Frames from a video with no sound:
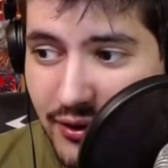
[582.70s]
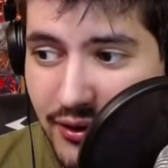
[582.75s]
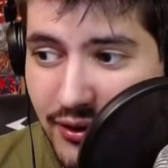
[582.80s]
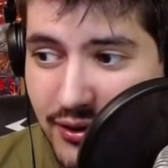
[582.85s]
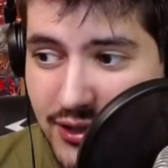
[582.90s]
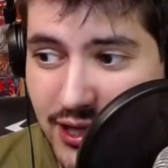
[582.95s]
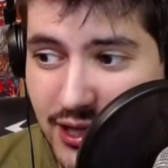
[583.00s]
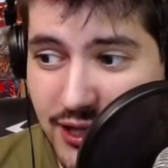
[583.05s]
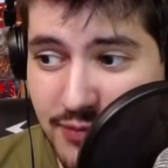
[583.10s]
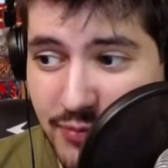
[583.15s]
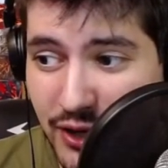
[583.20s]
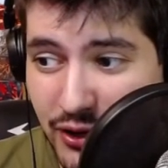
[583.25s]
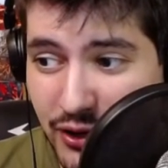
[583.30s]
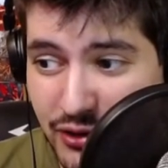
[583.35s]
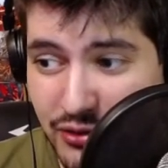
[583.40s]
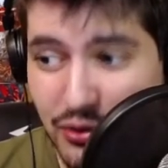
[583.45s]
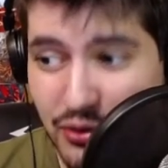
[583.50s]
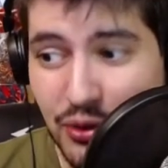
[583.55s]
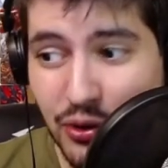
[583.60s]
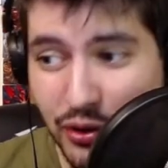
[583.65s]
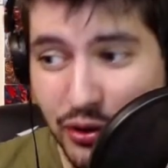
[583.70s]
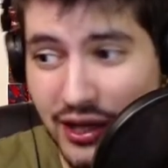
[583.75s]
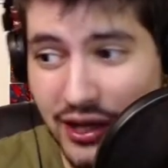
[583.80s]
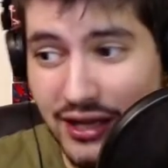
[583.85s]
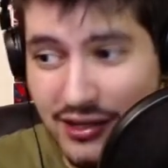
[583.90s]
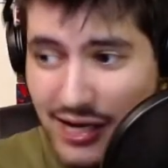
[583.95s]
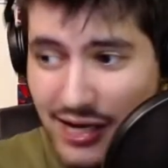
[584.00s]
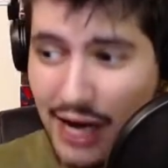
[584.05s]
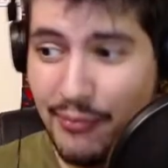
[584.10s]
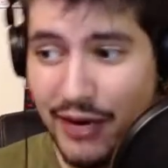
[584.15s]
Just because two things
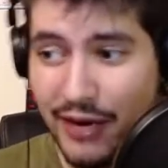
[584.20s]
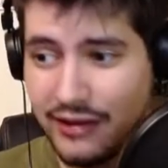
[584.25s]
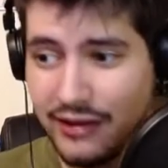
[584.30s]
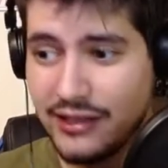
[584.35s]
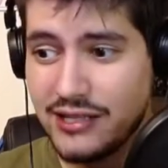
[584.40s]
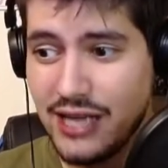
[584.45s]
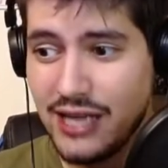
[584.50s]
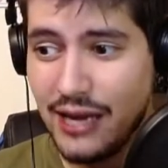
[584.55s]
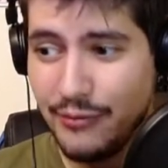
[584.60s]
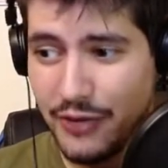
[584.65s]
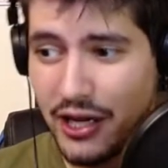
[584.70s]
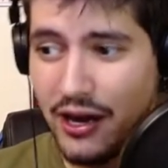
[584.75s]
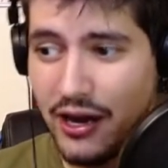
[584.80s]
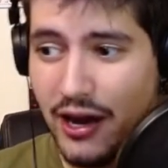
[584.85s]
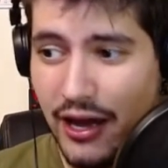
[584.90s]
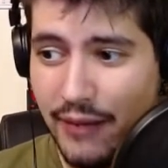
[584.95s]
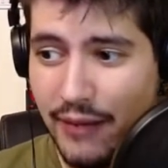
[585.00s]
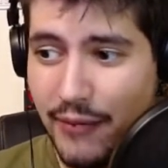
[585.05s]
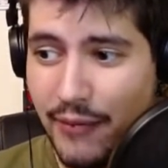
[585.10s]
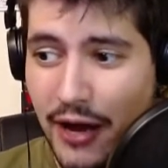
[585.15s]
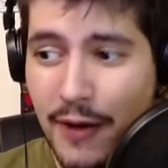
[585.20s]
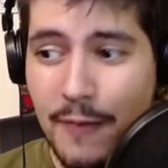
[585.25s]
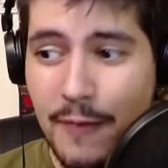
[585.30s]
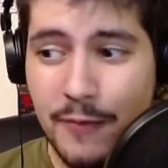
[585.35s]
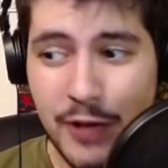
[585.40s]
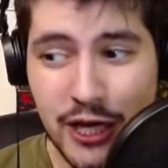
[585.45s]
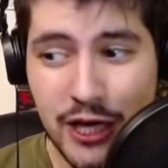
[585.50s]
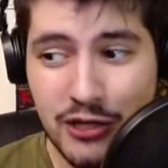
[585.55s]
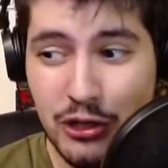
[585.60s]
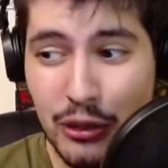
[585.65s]
happen at the same time
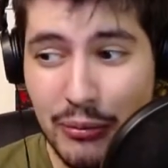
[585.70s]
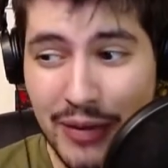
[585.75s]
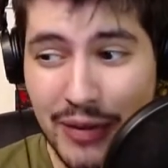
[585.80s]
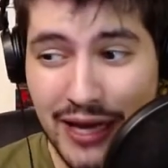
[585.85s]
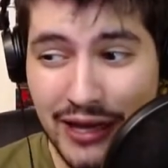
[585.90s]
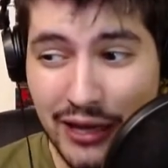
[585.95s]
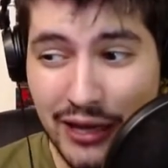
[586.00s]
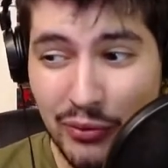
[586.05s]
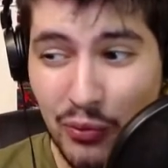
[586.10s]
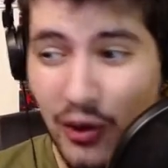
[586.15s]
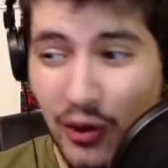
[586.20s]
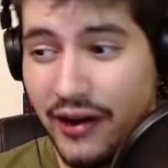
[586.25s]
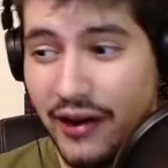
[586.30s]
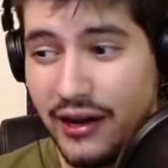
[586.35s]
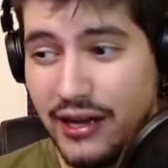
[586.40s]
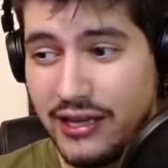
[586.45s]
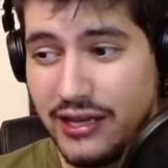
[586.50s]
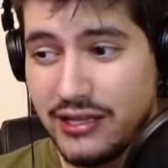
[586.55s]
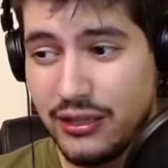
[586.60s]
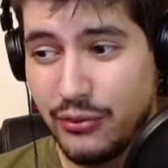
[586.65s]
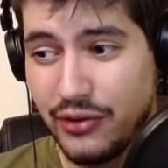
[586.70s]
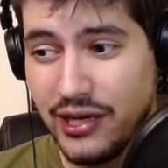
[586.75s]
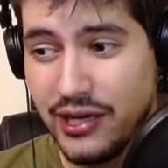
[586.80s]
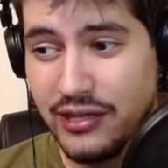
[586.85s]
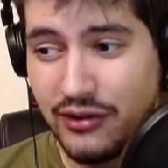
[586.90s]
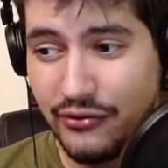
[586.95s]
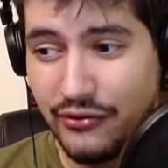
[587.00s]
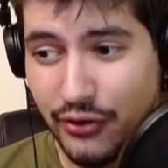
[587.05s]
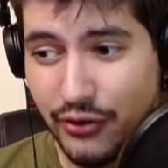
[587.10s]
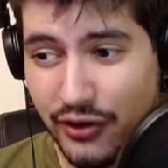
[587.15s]
doesn't mean that one is the reason
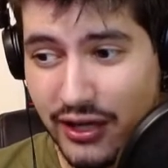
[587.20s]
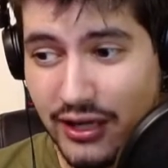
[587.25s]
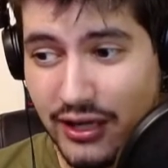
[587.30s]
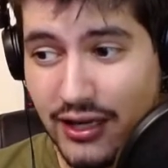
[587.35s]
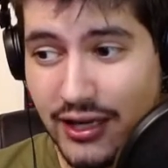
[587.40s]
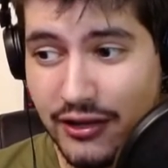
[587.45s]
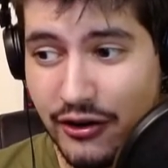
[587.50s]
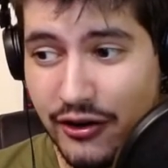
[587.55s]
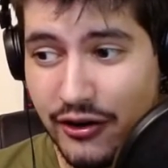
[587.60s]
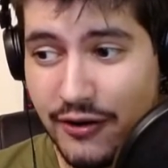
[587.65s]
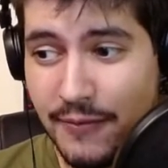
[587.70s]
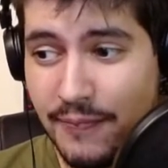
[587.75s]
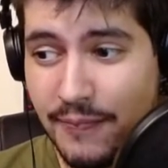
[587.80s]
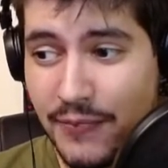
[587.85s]
for the other.